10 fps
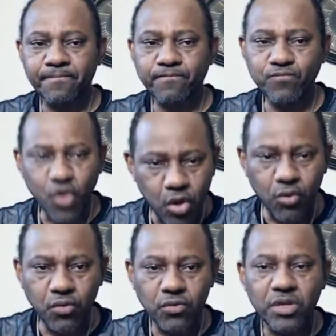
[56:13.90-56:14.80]

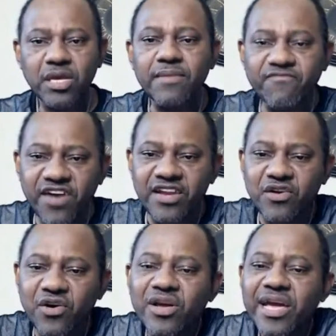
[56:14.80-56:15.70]
Now him
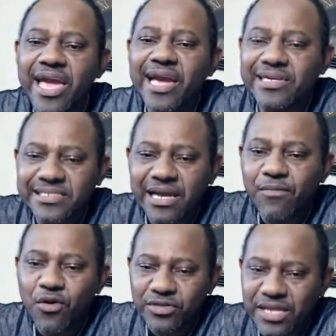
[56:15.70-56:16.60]
value X
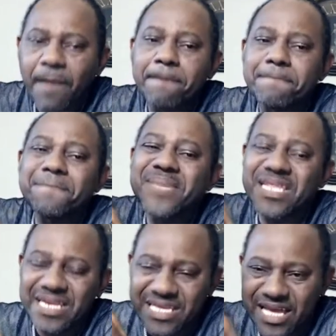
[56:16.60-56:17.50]
amount of
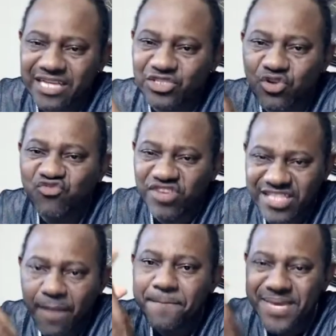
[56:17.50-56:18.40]
millions, hundreds
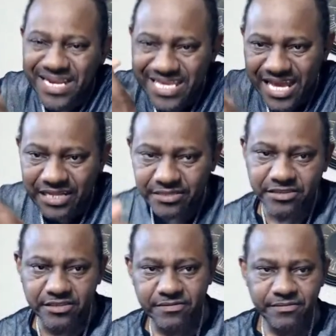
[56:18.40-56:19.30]
of
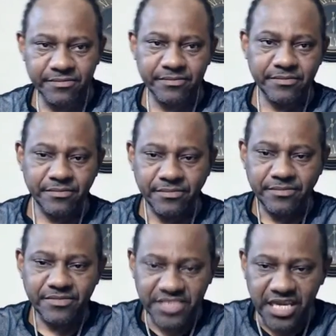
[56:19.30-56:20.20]
millions.
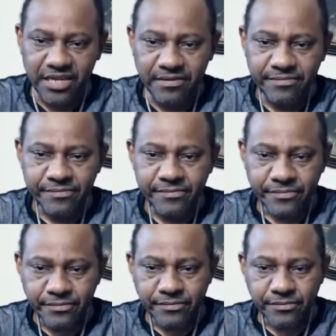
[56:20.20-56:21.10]
See?
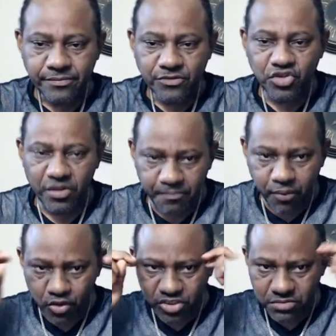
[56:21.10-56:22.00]
So it
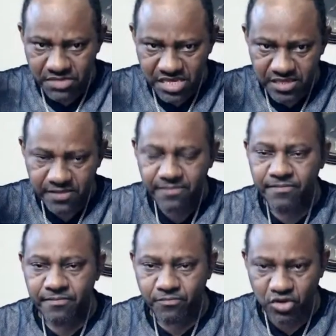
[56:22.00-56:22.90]
puzzled me.
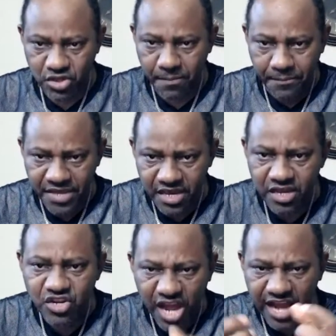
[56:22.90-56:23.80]
But your peer
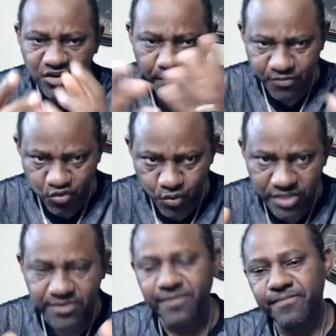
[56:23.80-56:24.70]
not add up to it.